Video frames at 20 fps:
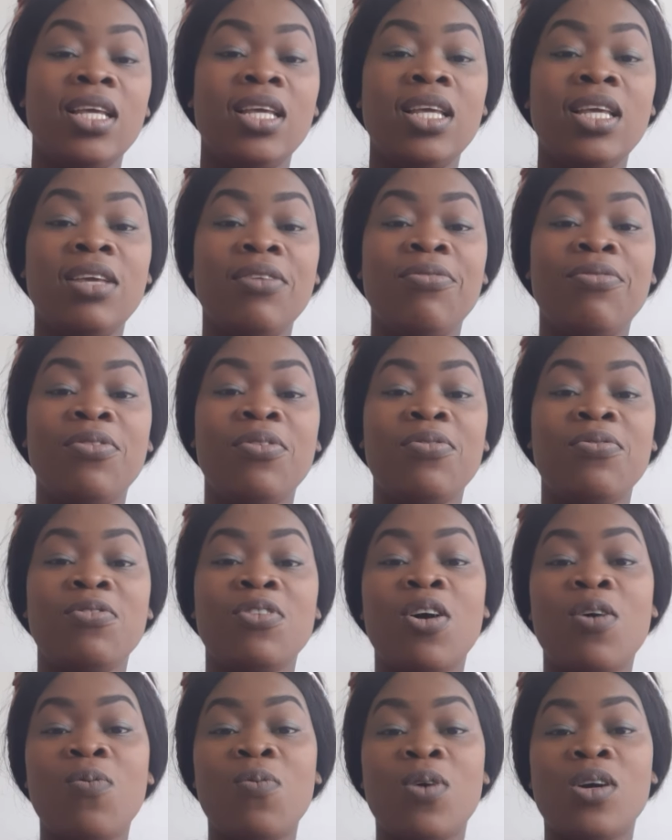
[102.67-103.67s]
If you've
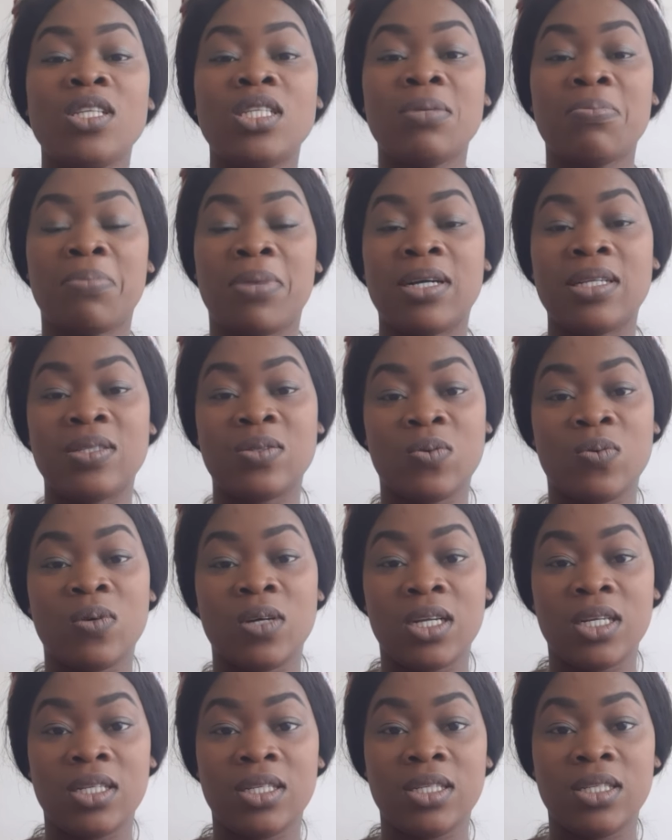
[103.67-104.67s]
not watched part
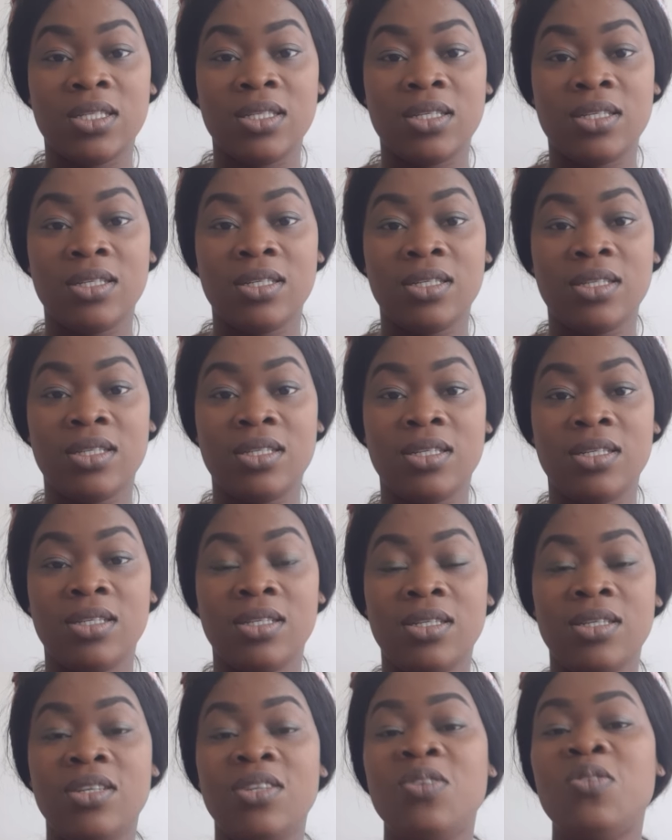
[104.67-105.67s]
one,
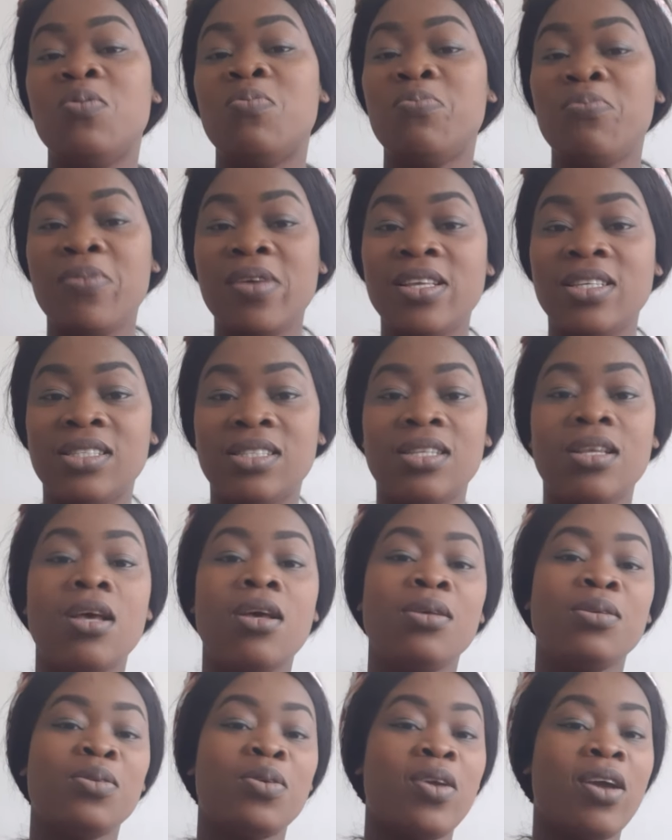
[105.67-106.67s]
you miss.
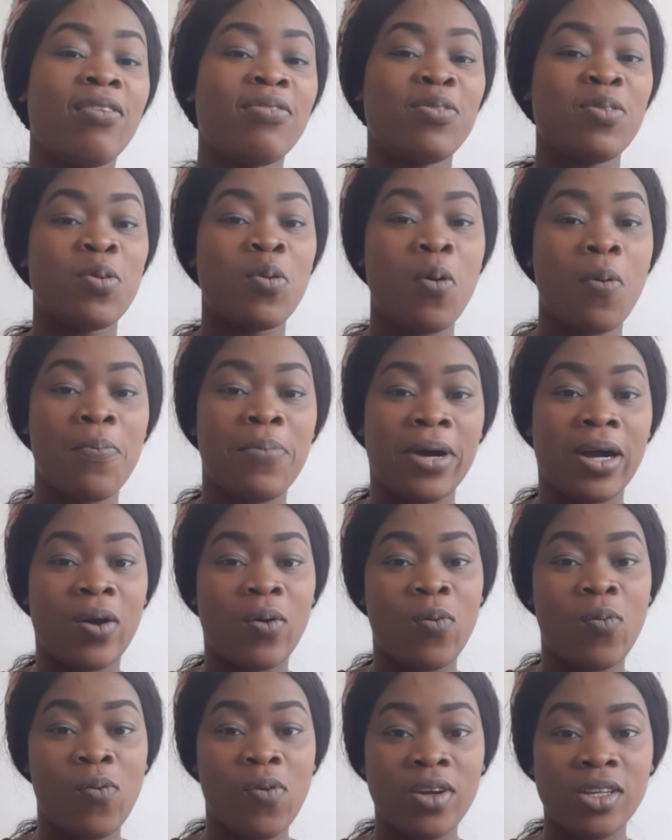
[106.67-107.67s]
So you have to go
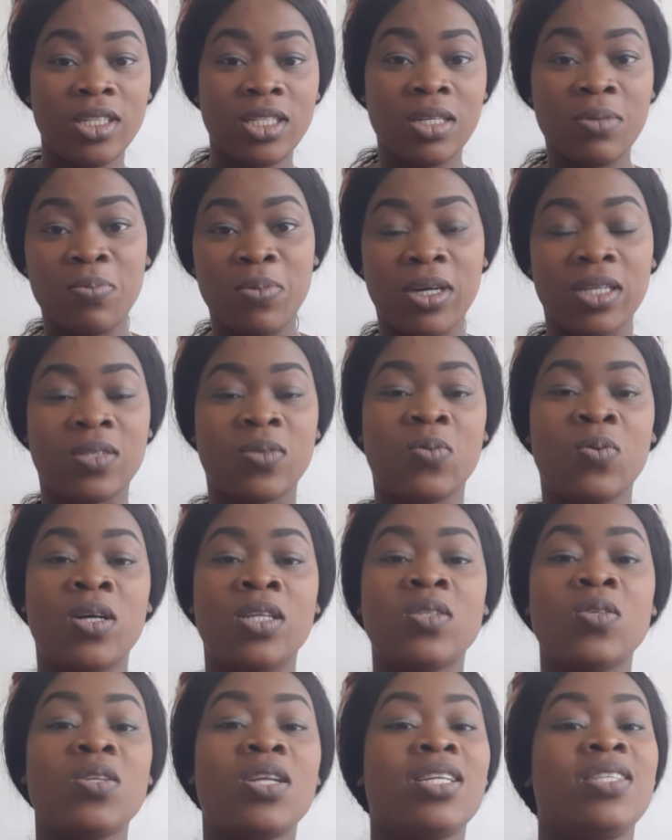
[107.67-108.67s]
back, watch the part
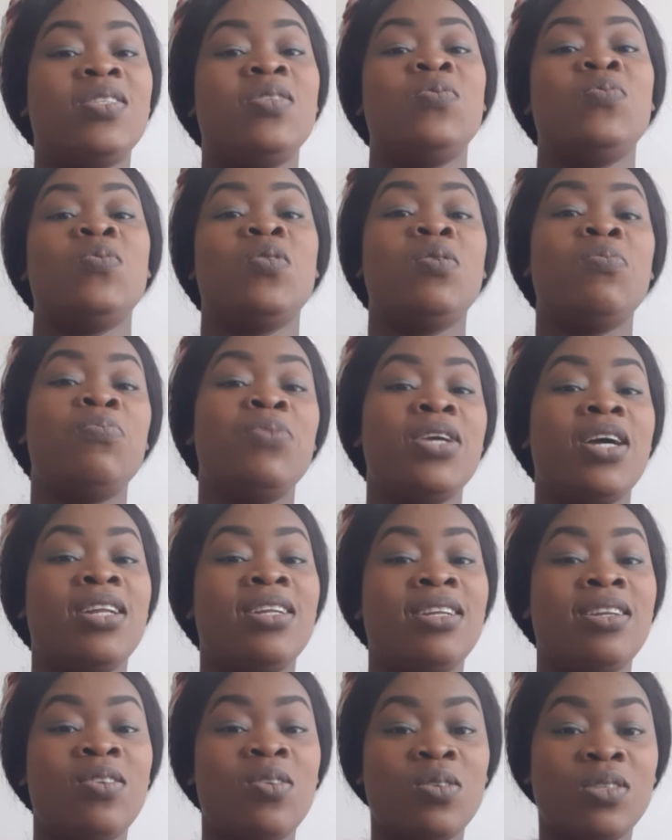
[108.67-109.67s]
one so that you will not be at
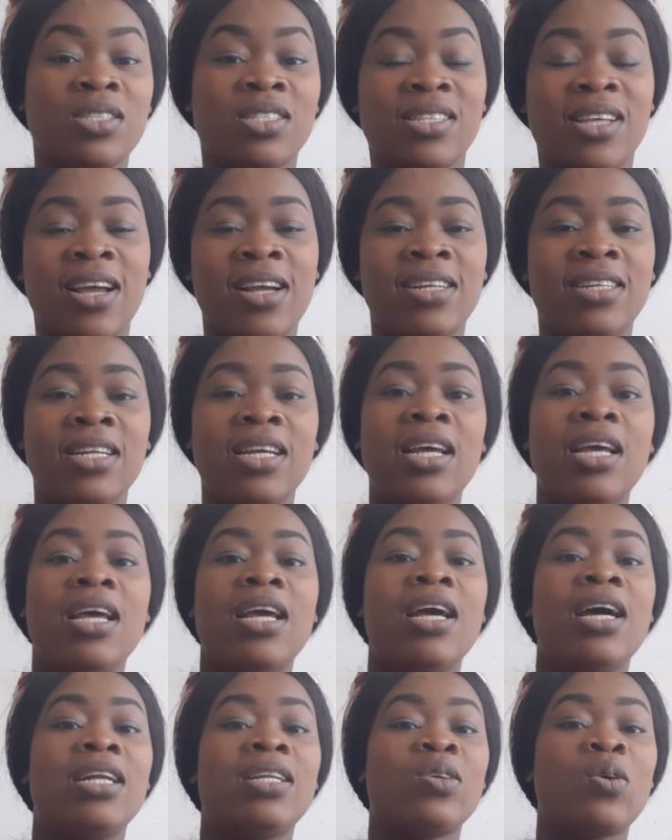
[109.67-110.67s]
the lost side
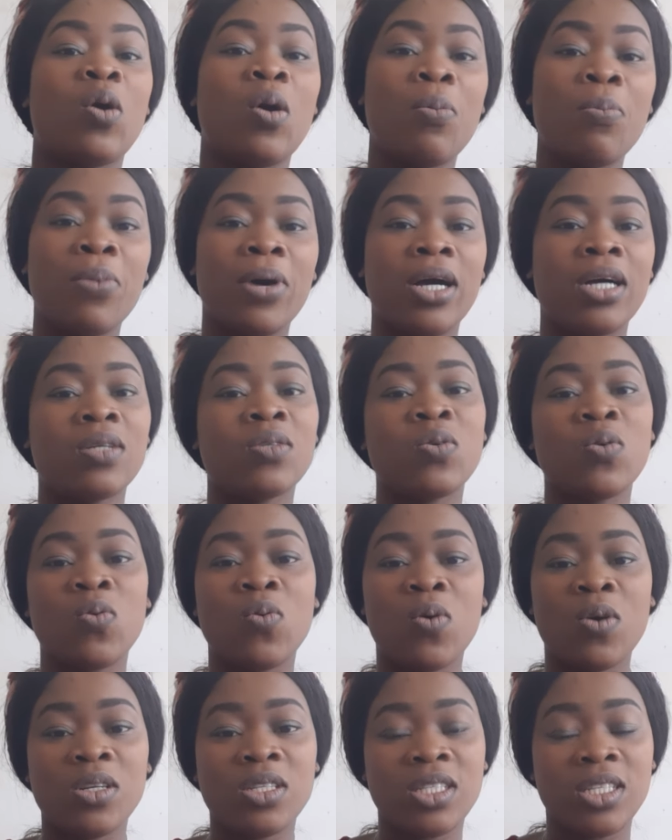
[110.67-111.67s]
and come back to
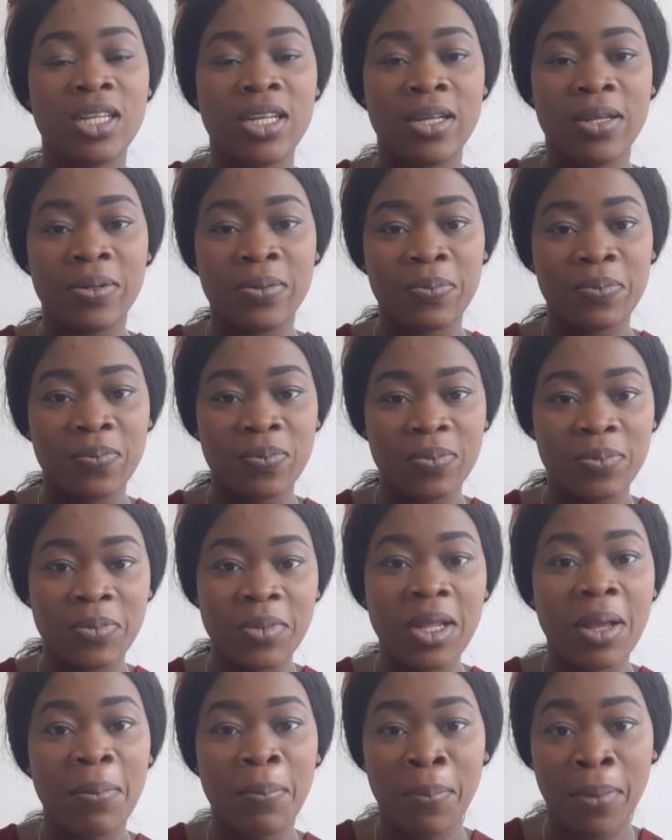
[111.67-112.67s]
watch the
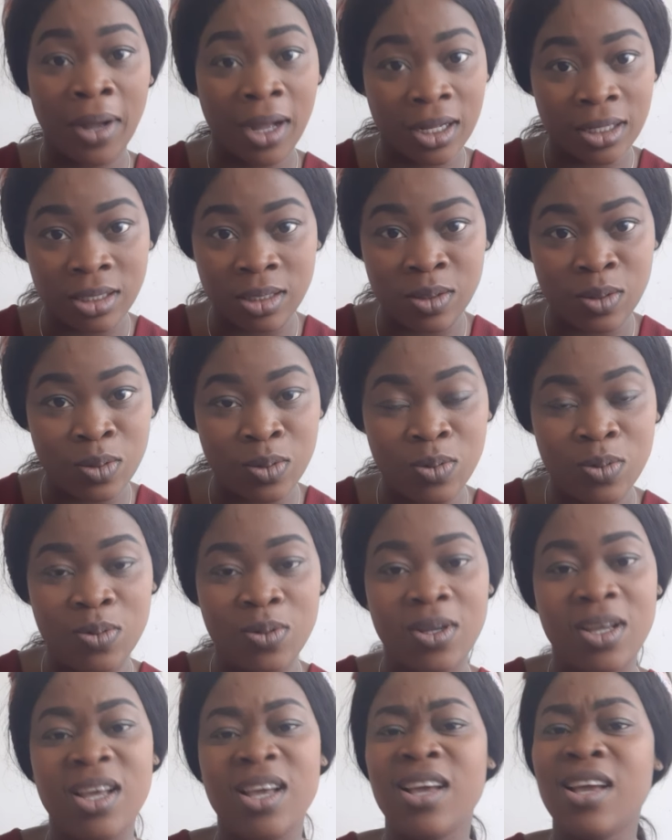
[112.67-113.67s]
part
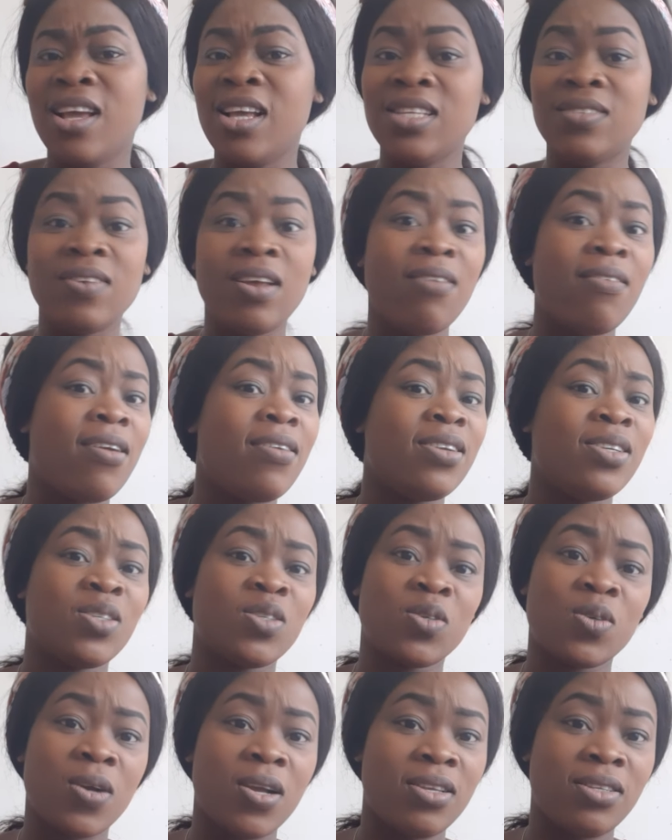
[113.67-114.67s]
two. It's very, very
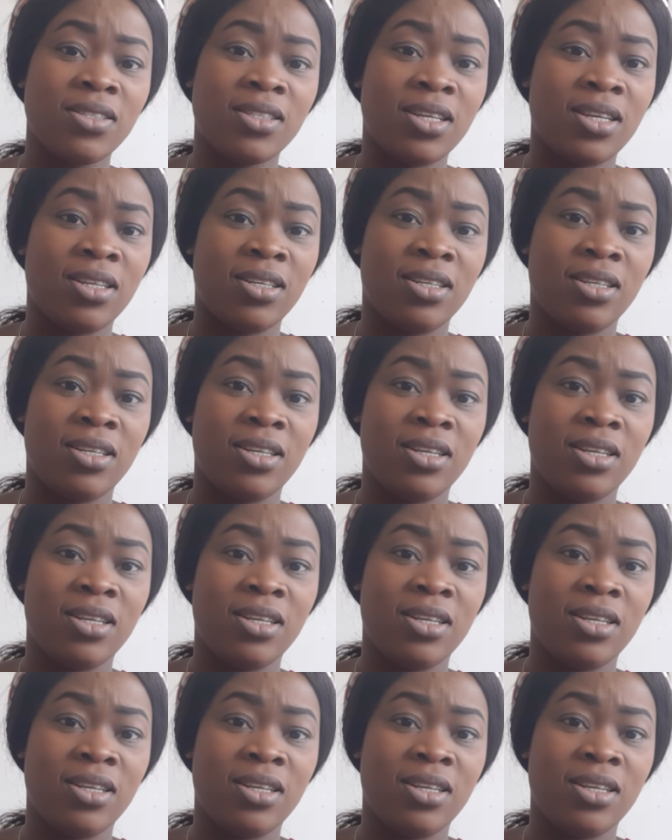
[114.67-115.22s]
interesting.